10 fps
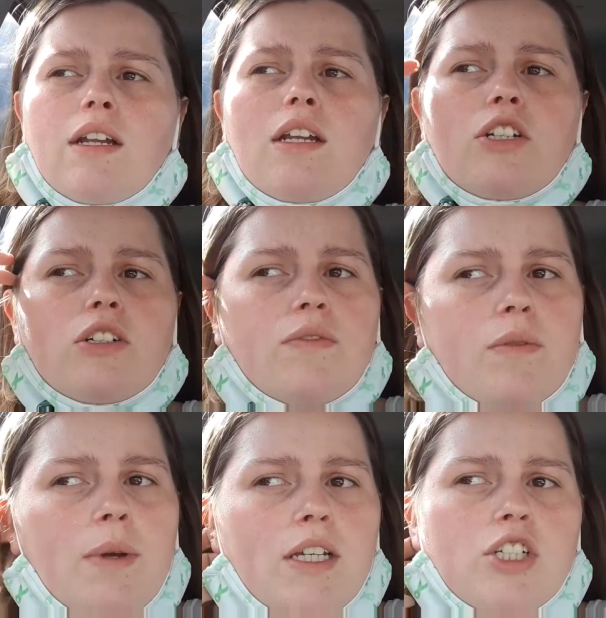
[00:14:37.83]
I need your
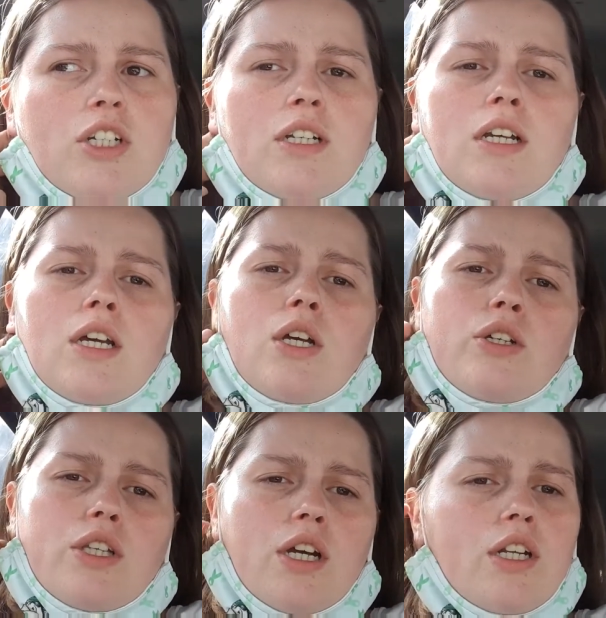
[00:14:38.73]
information.
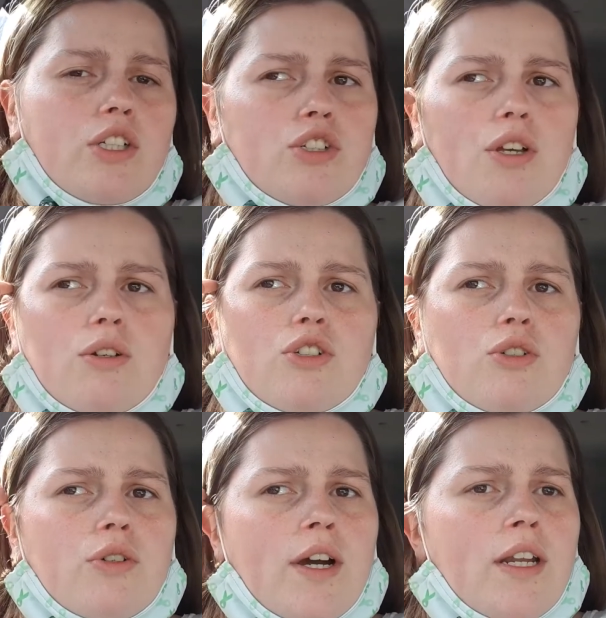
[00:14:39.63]
He's like, I need your
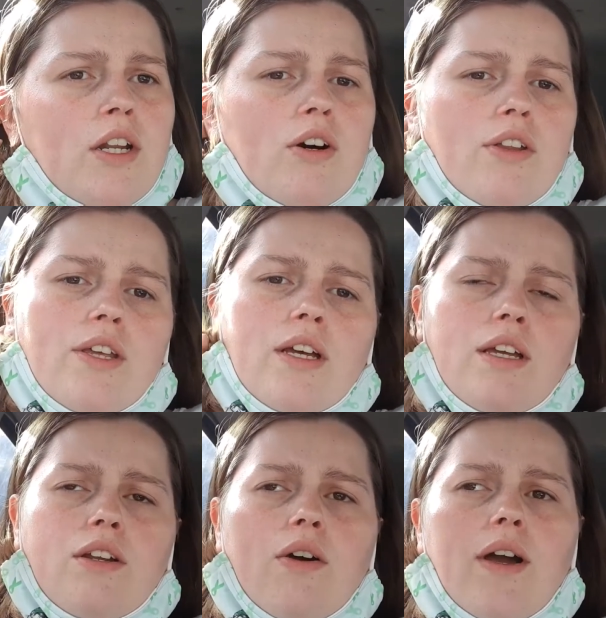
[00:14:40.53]
social. I need
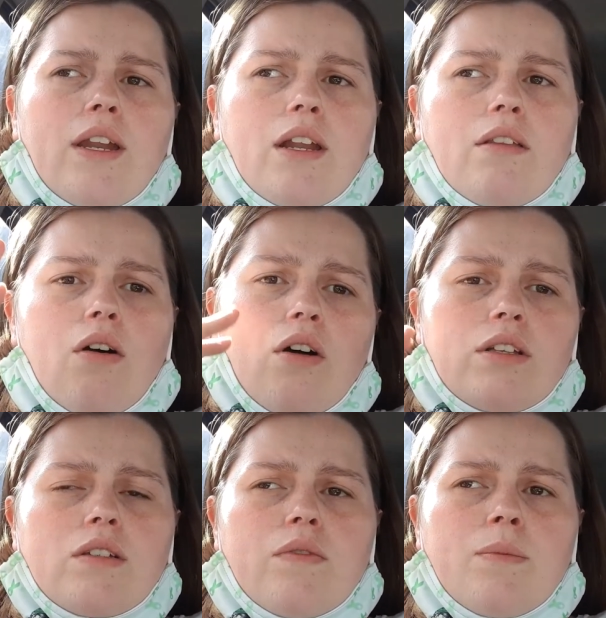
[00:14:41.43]
I need all
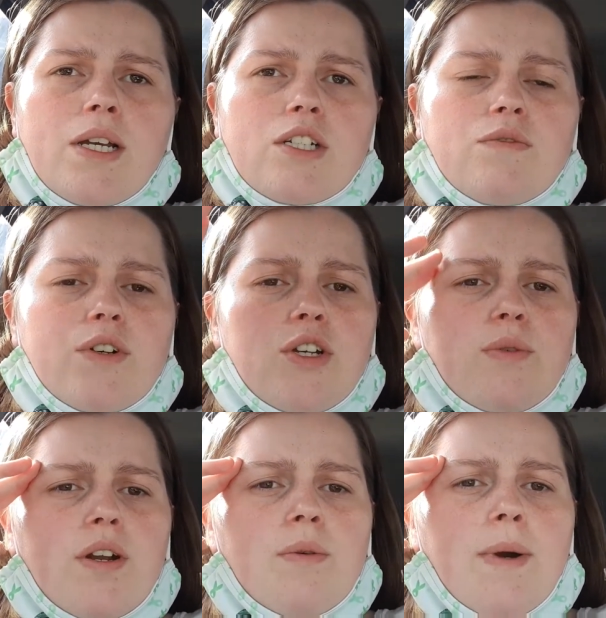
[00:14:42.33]
this information for you
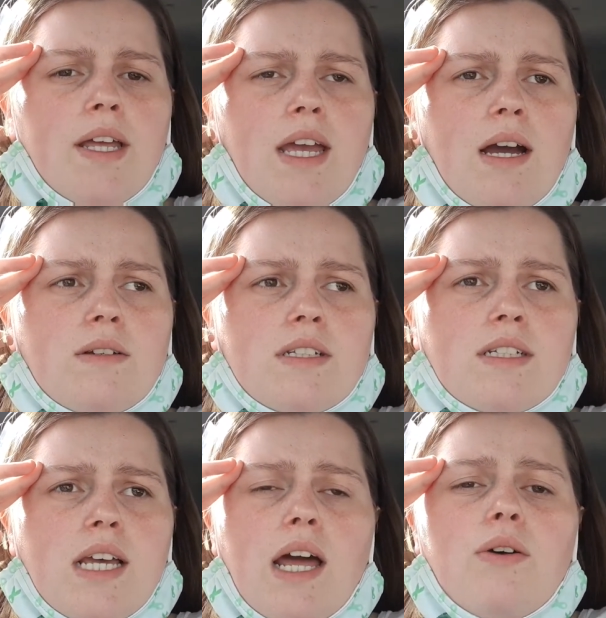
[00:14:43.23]
and everybody in the house. And I
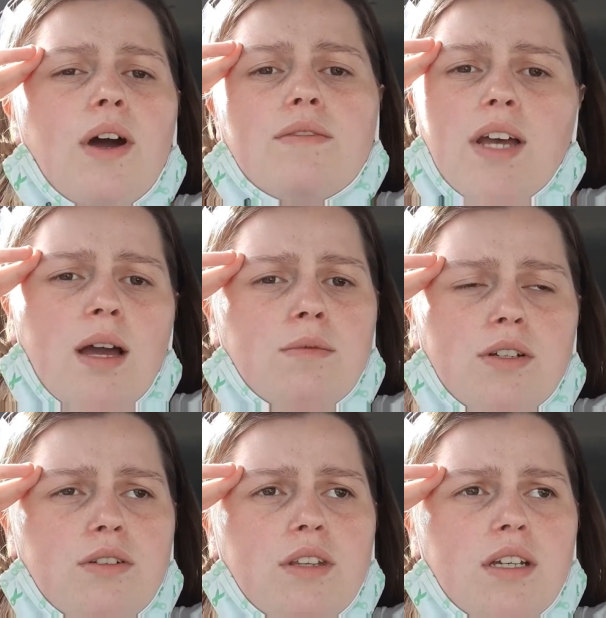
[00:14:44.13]
said, I don't have time
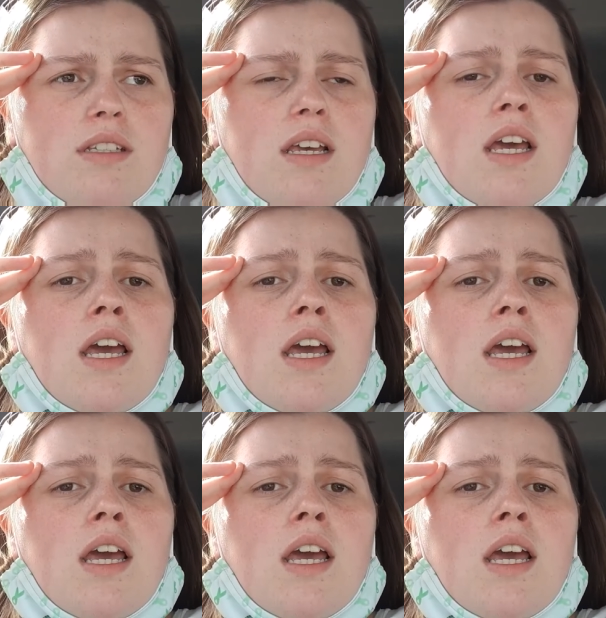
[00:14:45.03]
to do this.